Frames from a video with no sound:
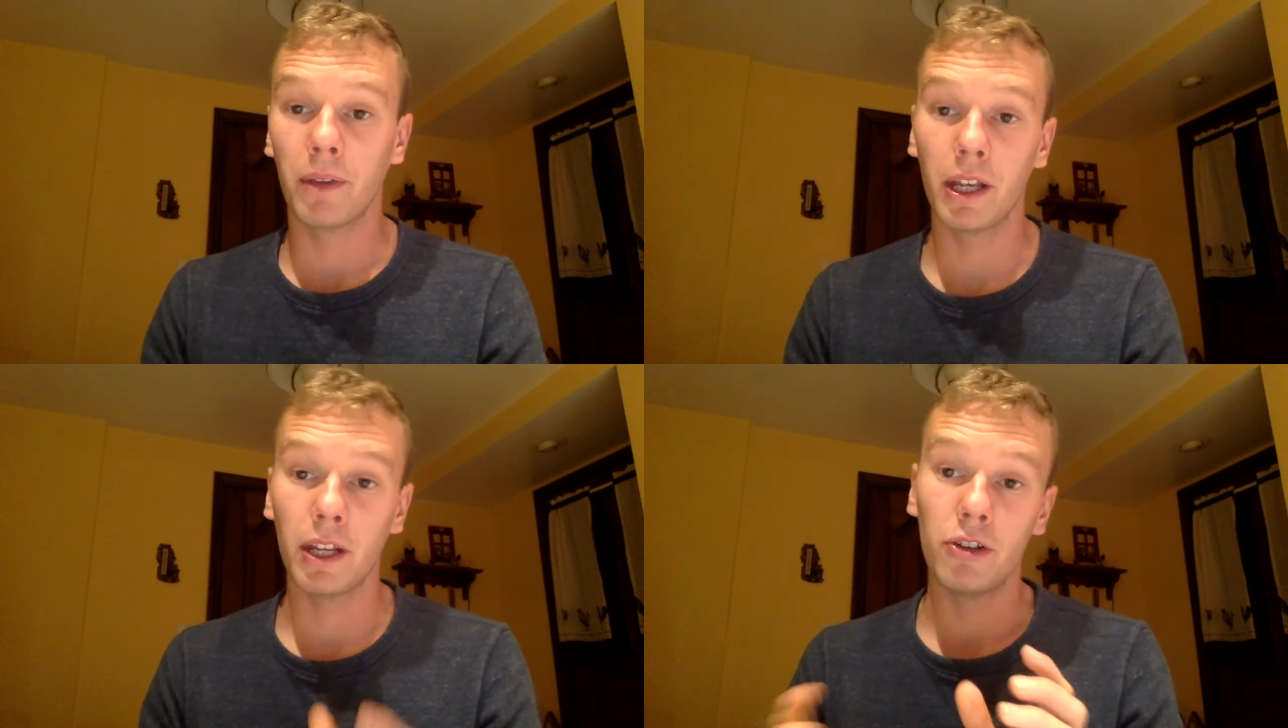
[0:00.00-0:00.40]

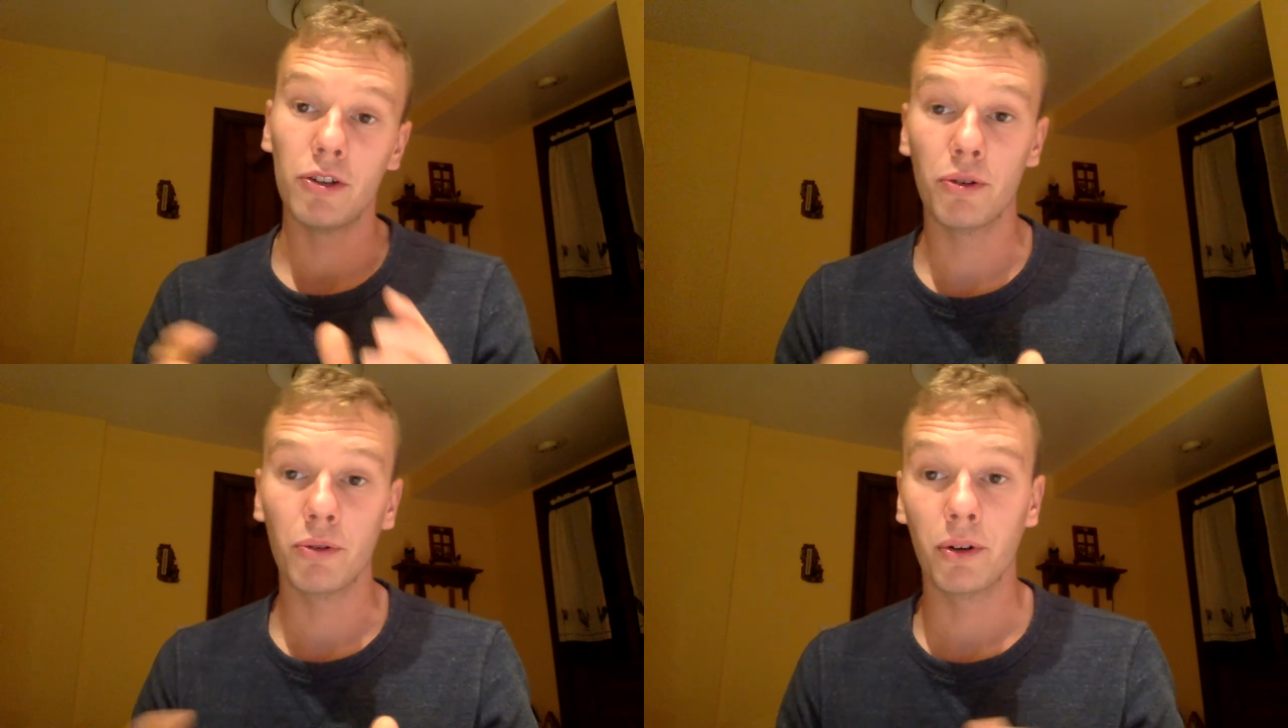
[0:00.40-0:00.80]

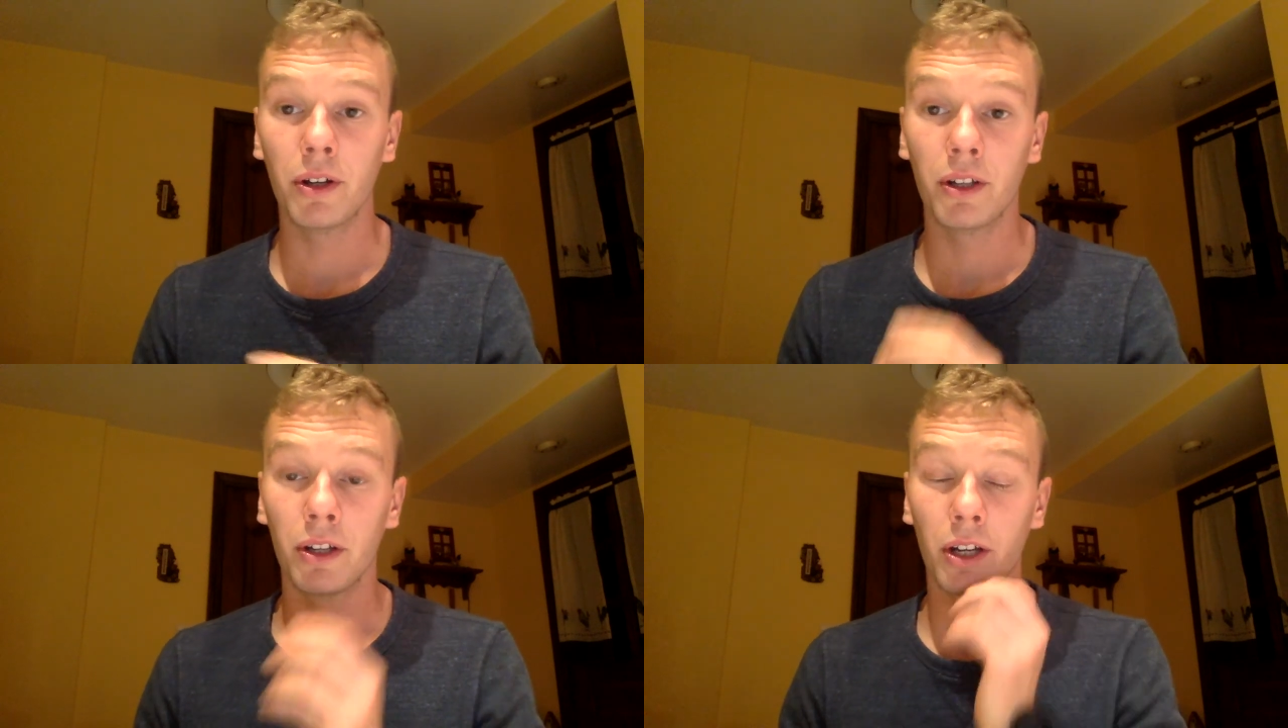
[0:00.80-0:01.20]
into
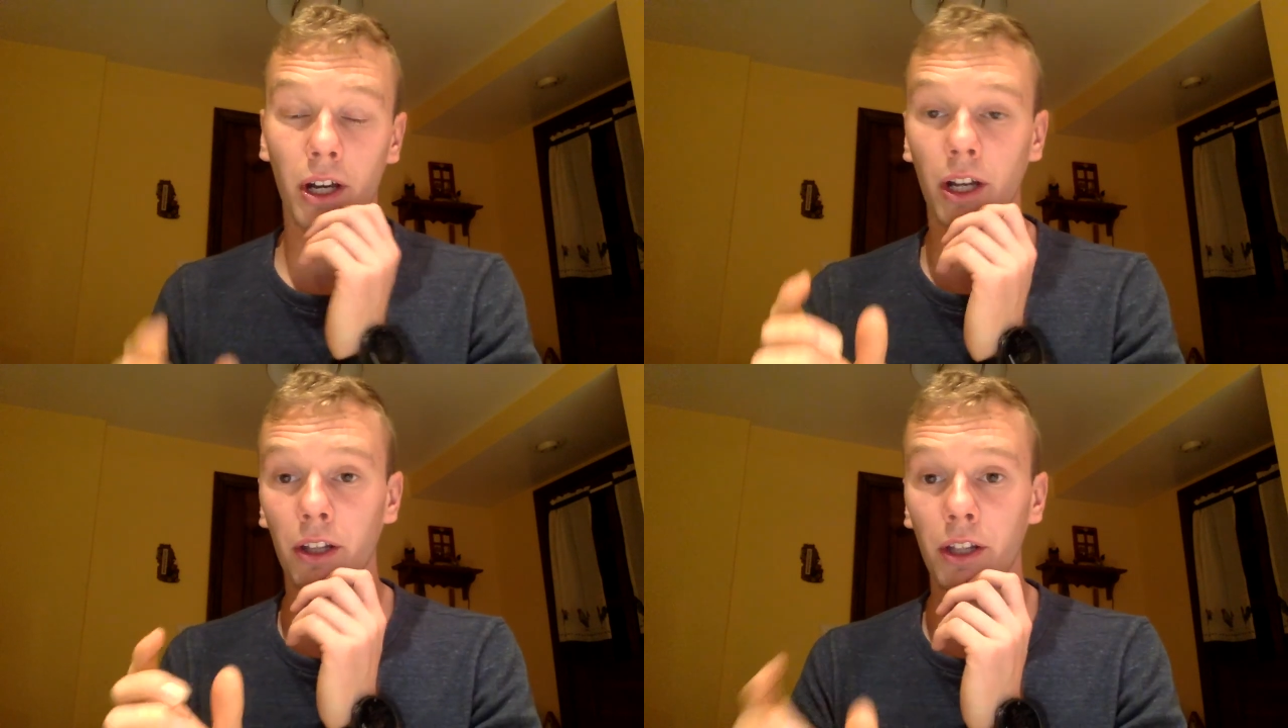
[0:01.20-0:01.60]

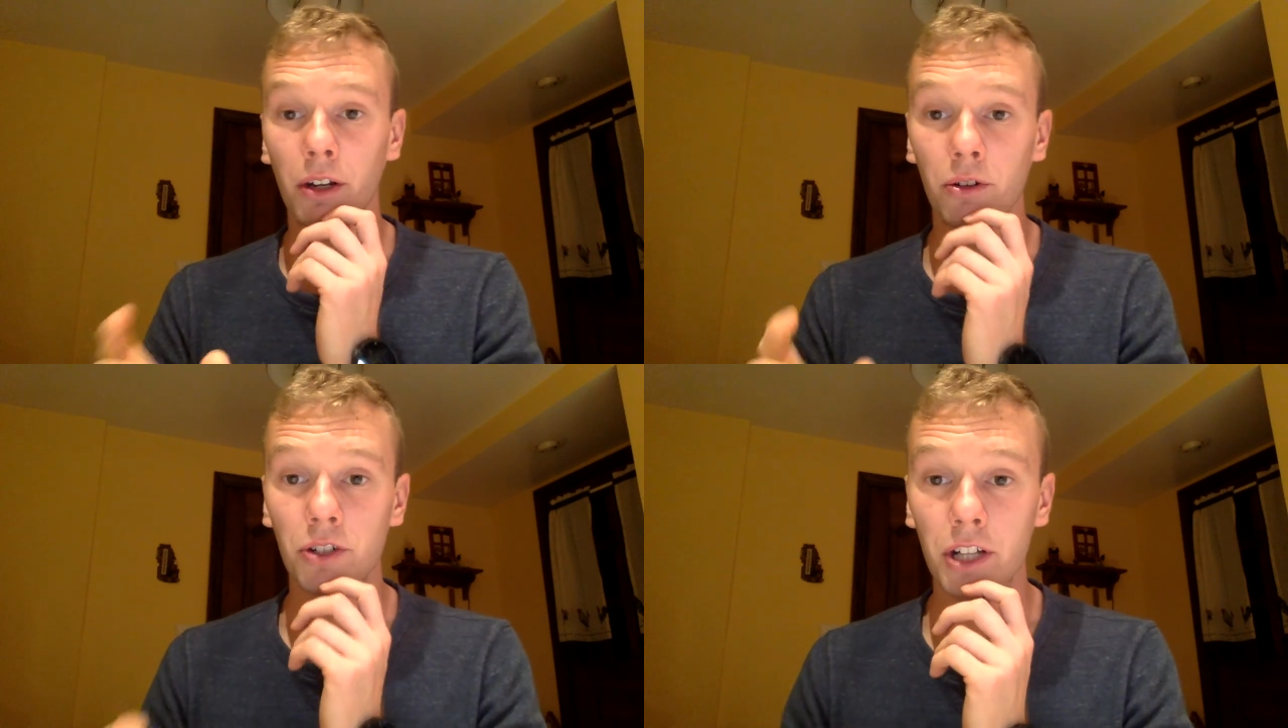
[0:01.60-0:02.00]

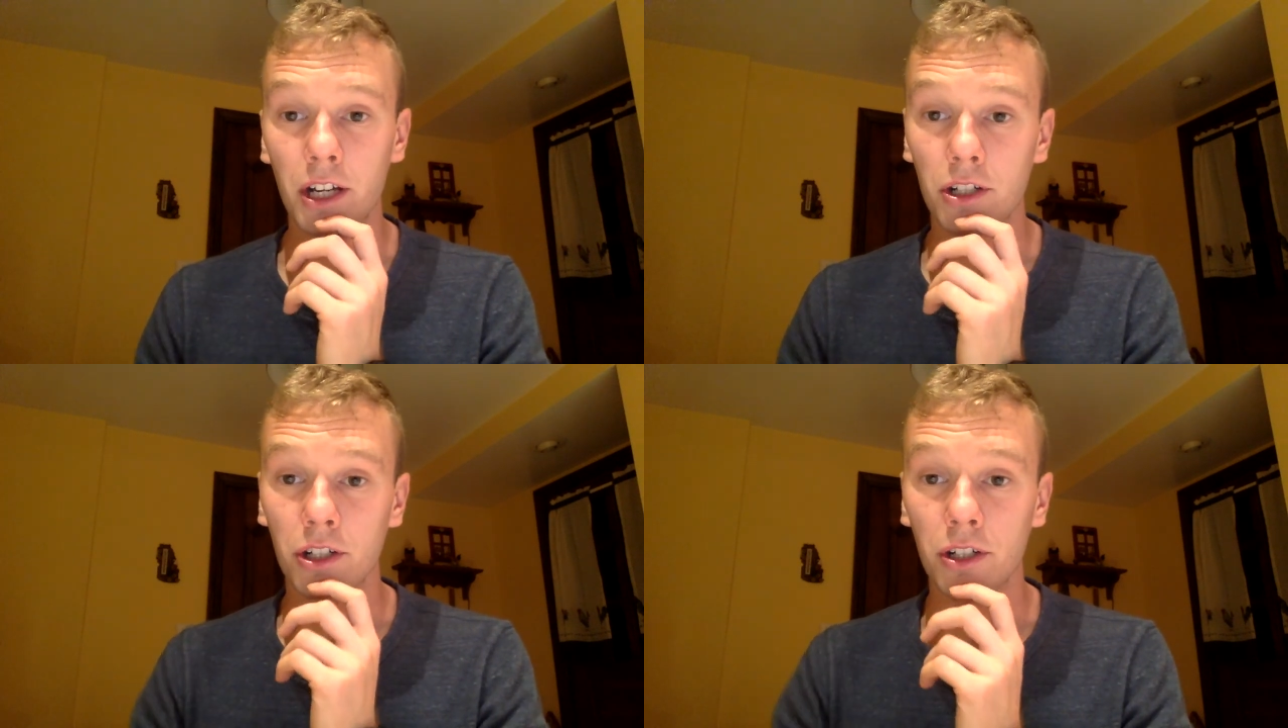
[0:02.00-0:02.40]
little
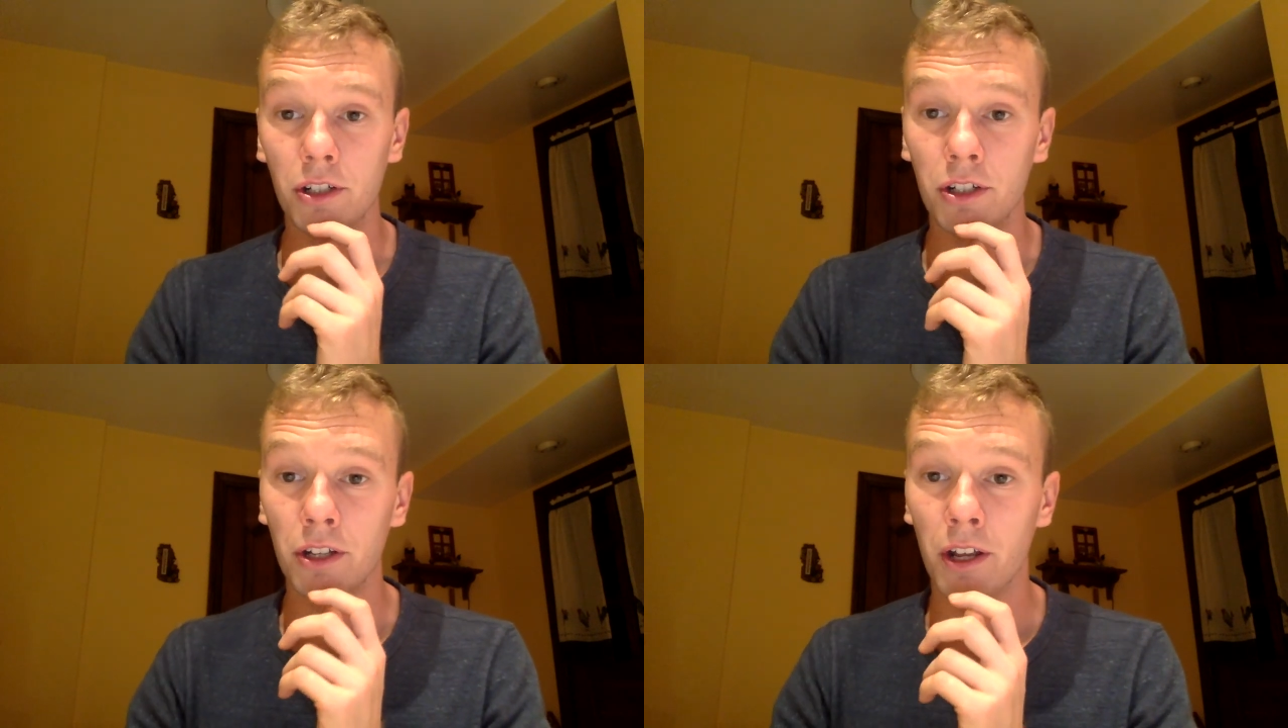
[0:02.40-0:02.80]
sections.